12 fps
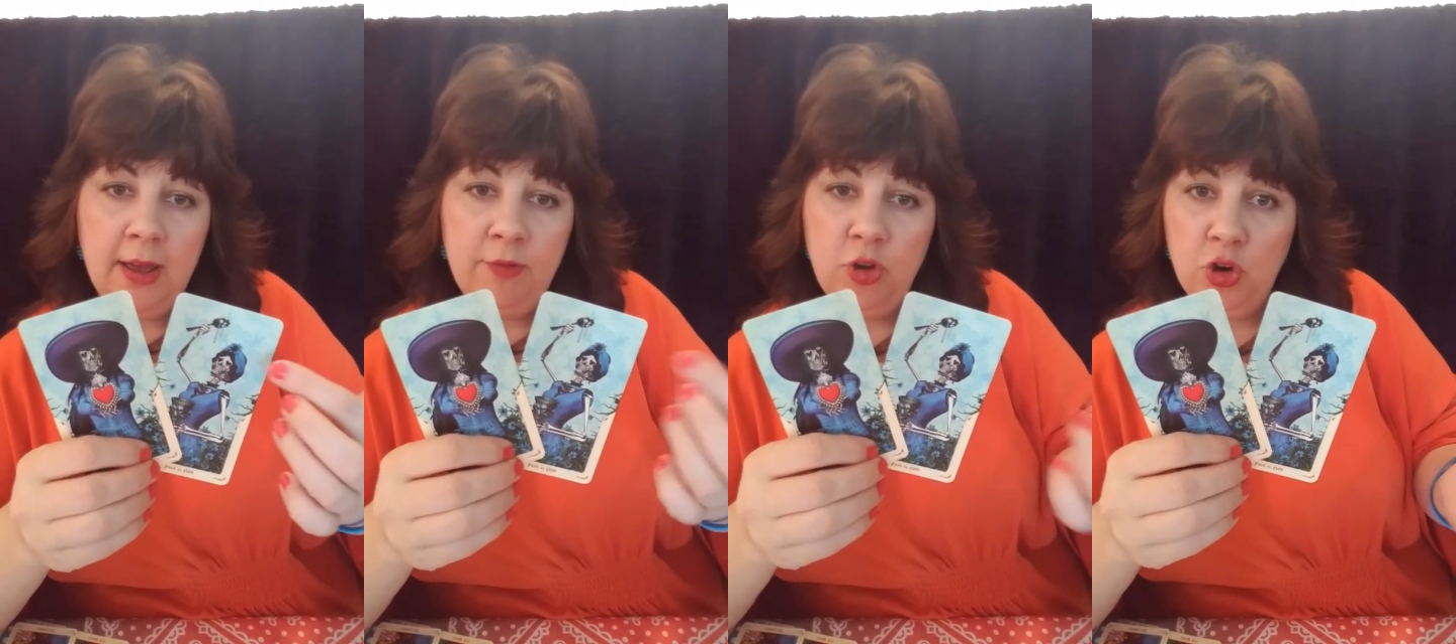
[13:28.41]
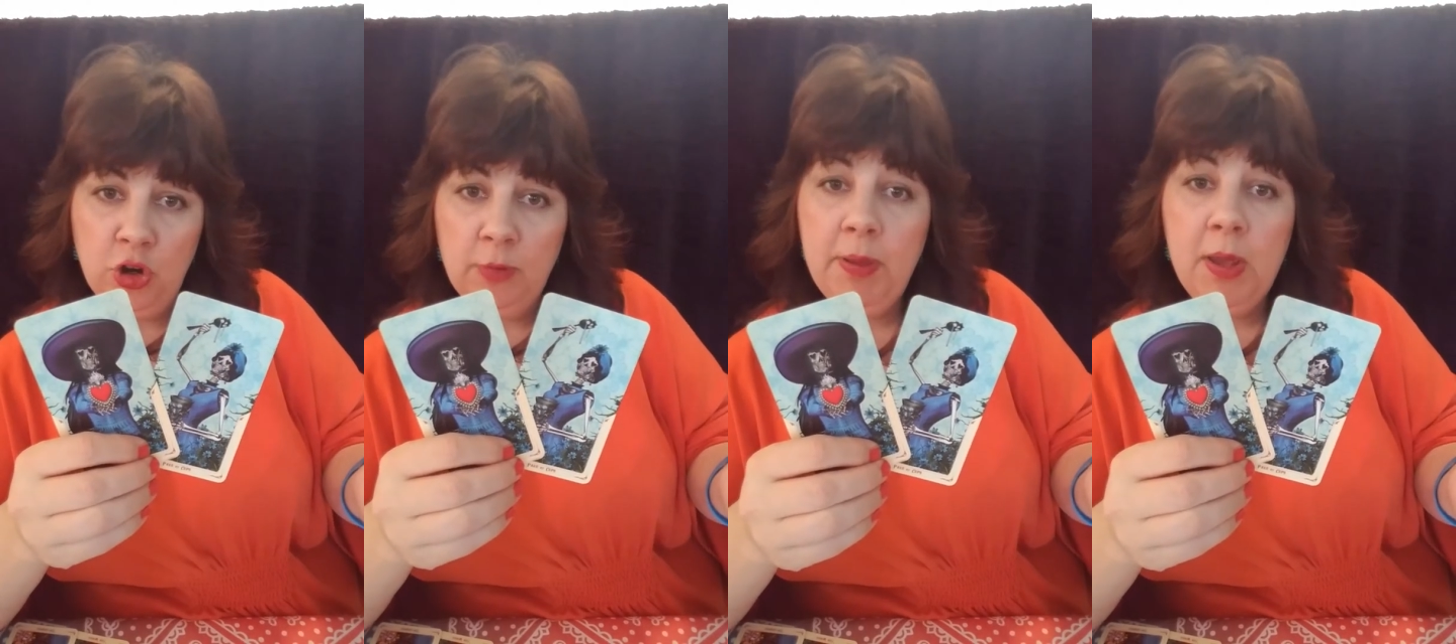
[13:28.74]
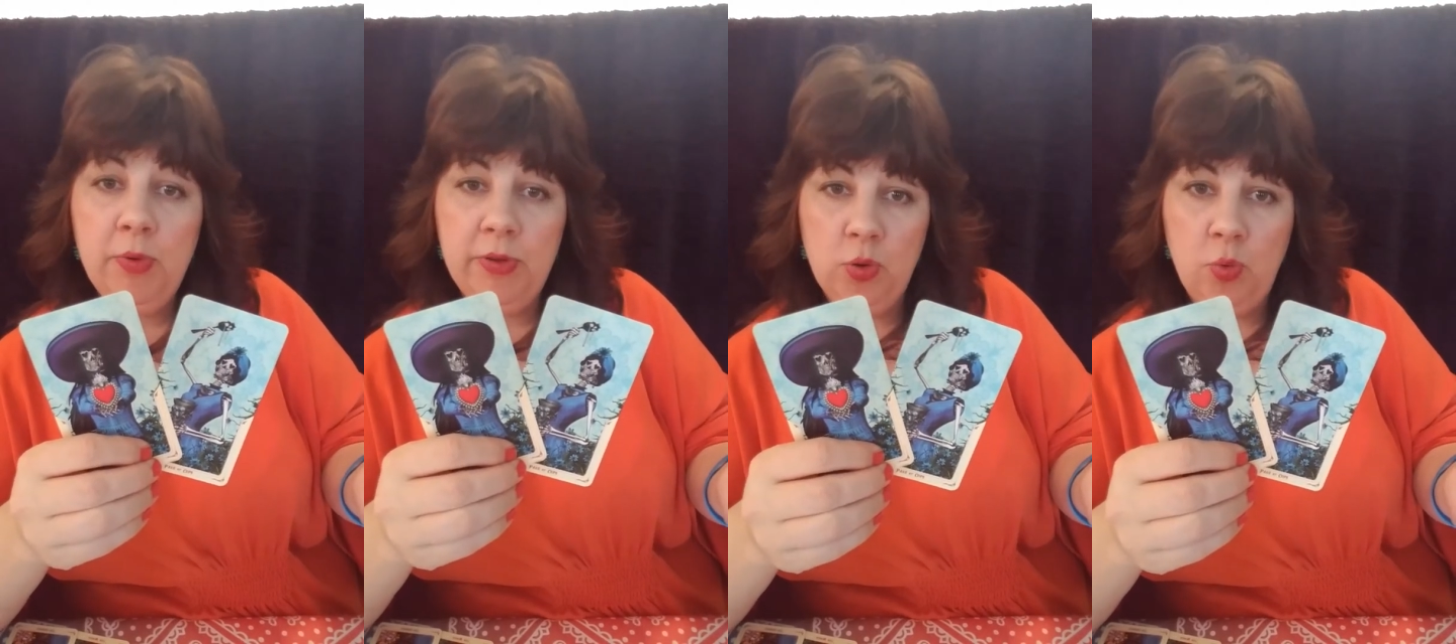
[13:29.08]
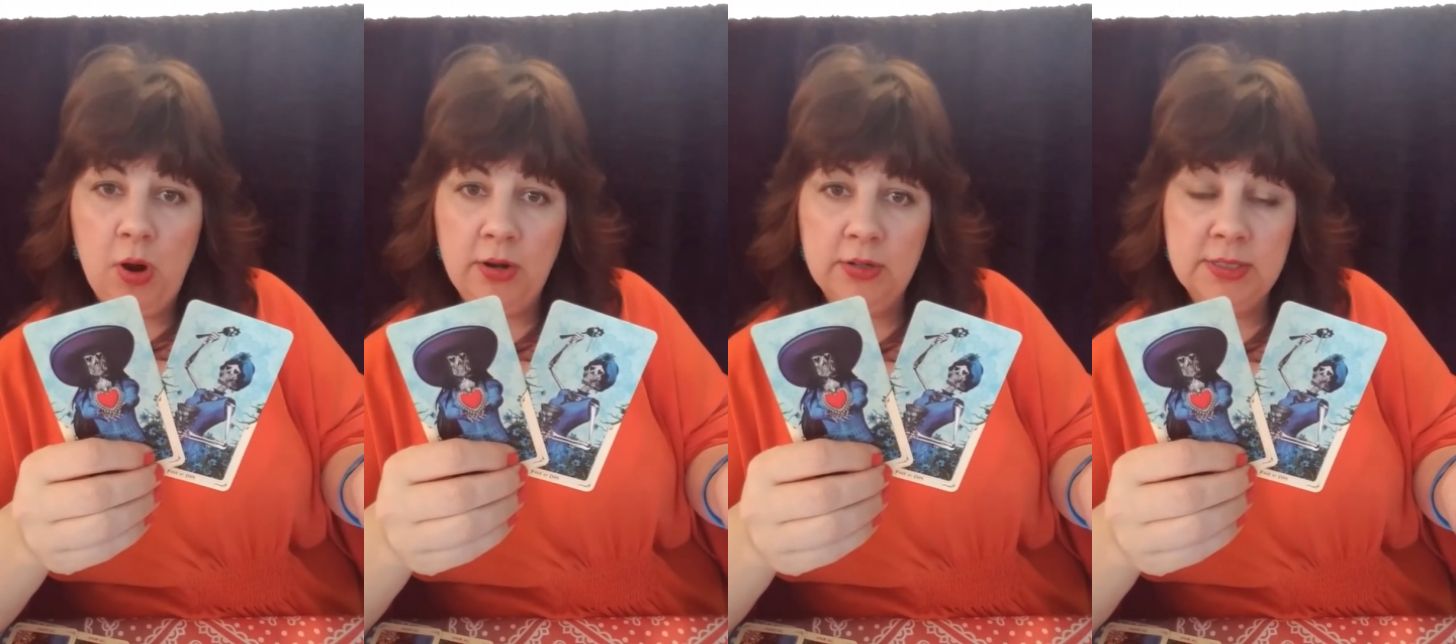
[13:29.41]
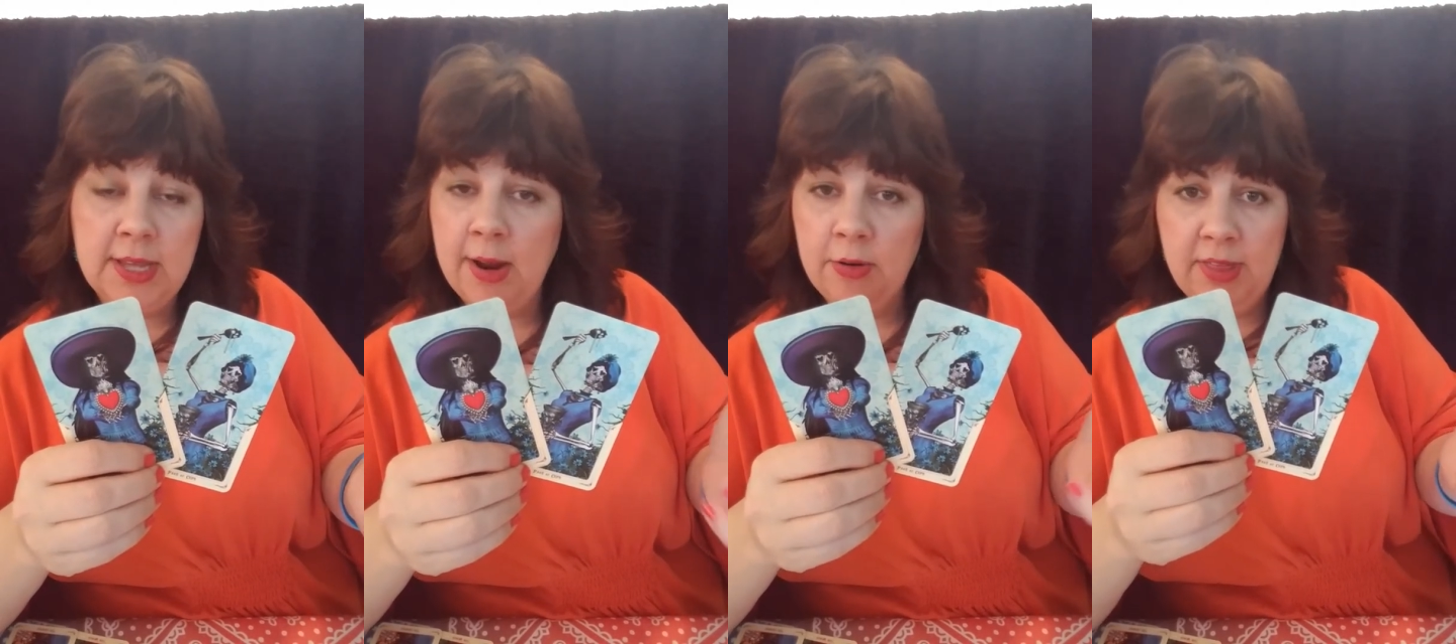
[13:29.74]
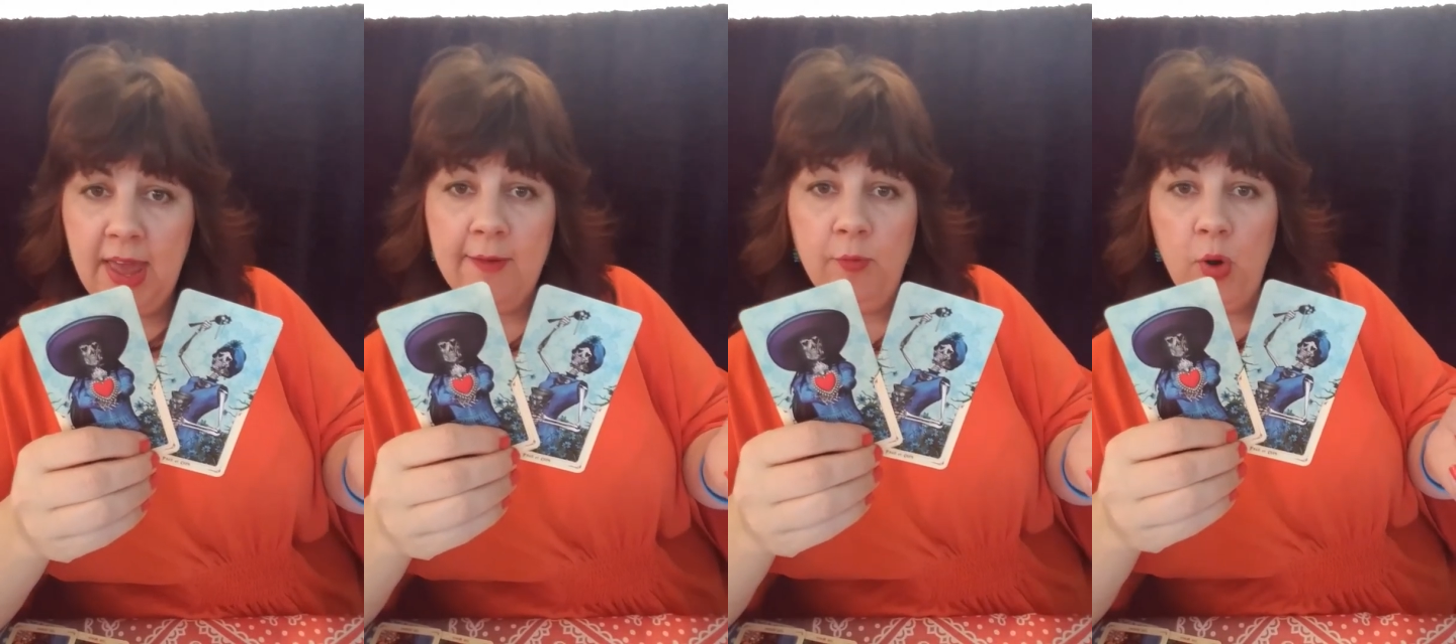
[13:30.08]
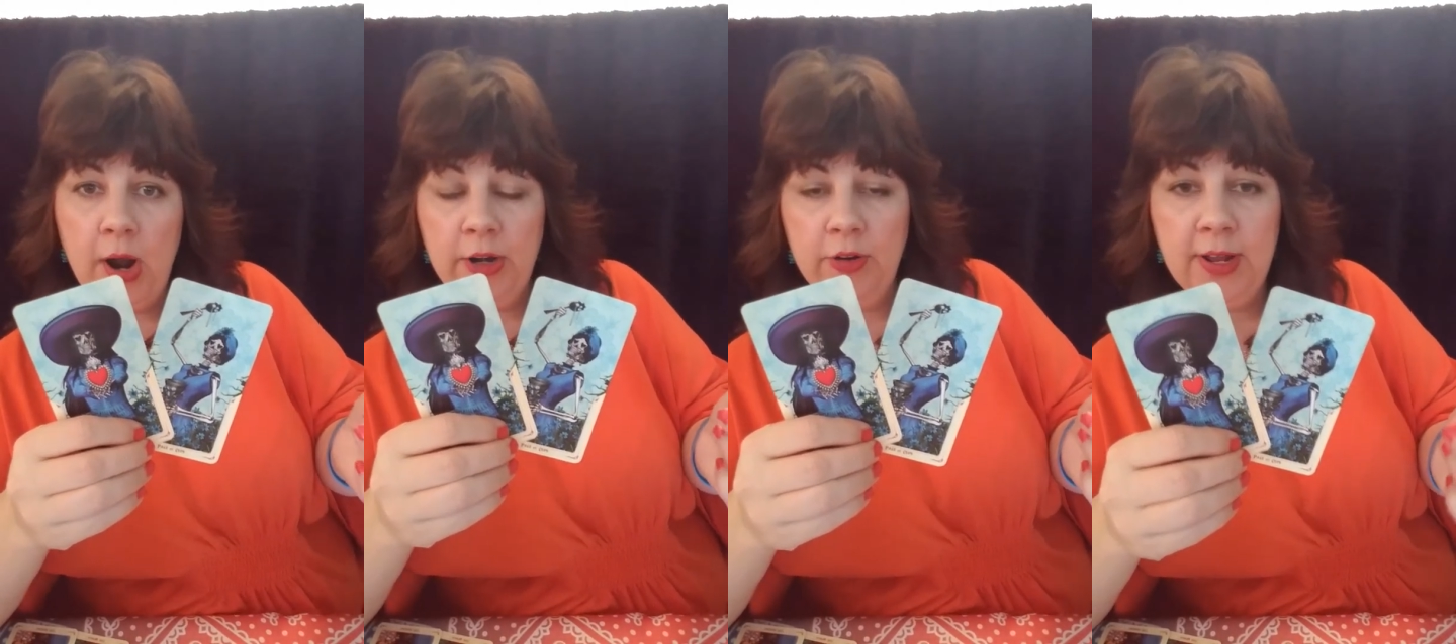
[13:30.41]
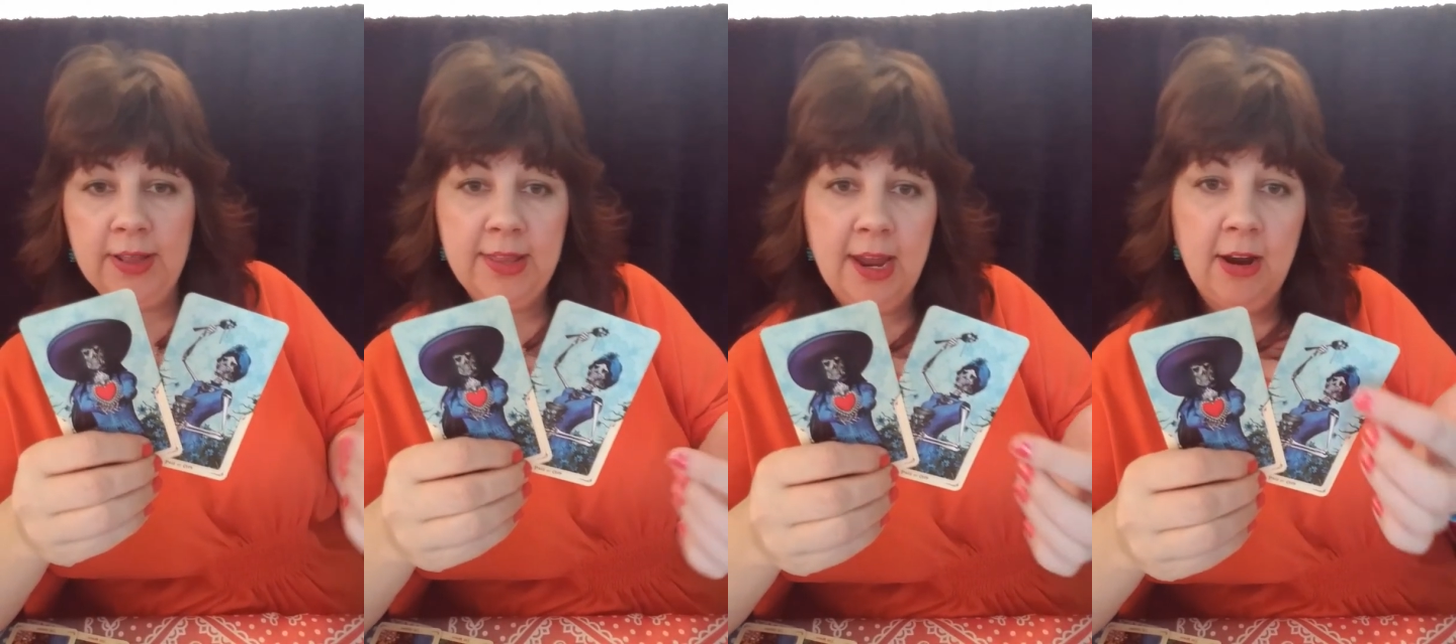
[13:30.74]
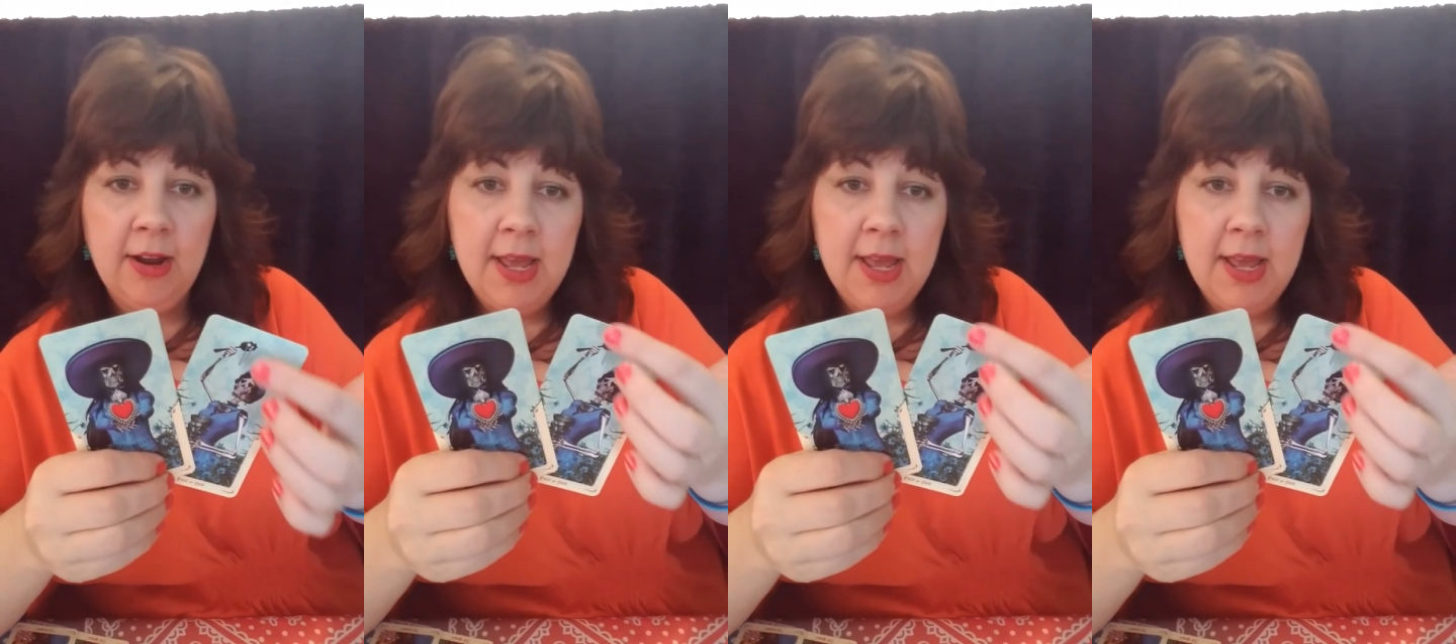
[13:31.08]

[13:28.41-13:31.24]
You could be with a water sign, or they have water in there.